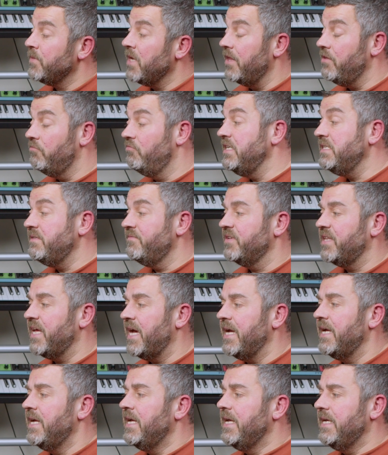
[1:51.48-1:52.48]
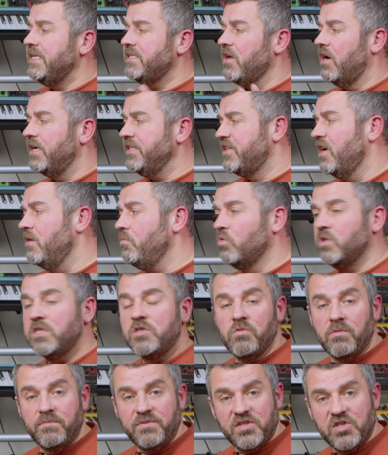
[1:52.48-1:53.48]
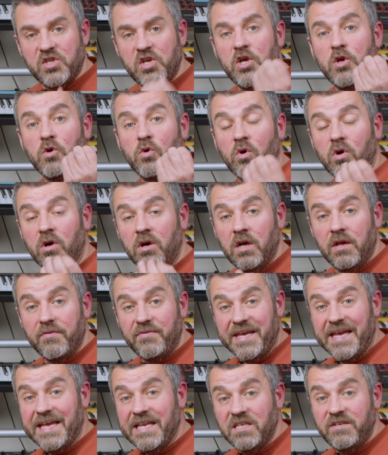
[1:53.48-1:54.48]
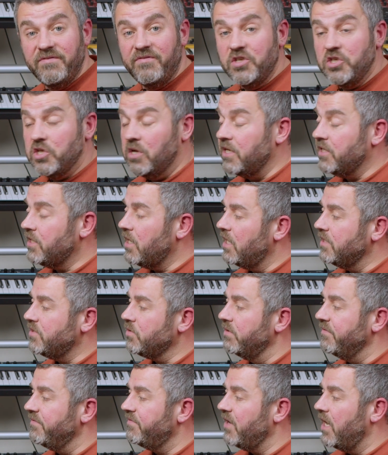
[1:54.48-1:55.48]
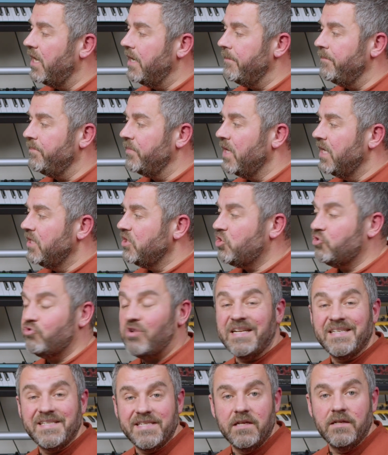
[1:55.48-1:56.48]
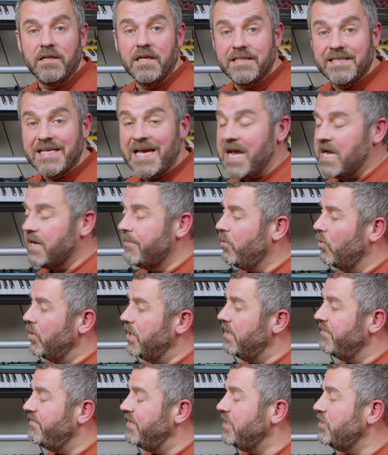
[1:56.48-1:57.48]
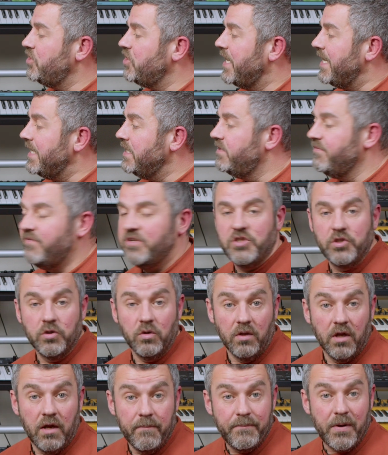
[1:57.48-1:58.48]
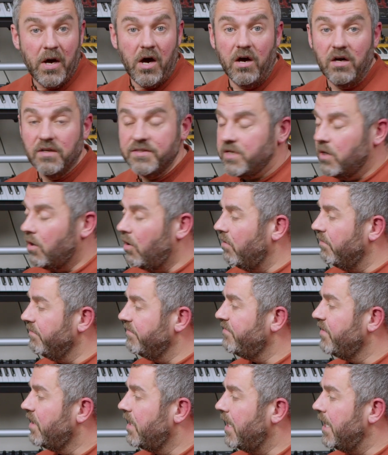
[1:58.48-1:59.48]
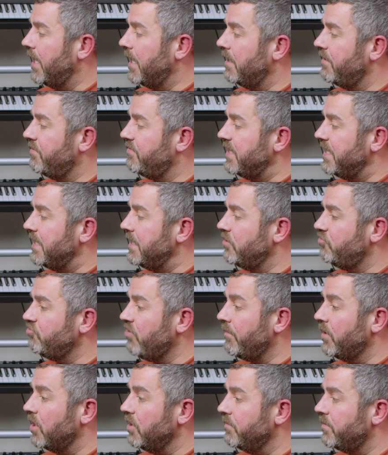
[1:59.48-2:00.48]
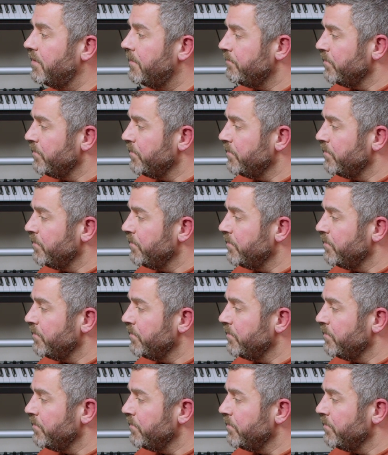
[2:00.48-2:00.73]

And the reason for that is that I don't want to obscure the individual transient attack point of each individual part of the drum loop.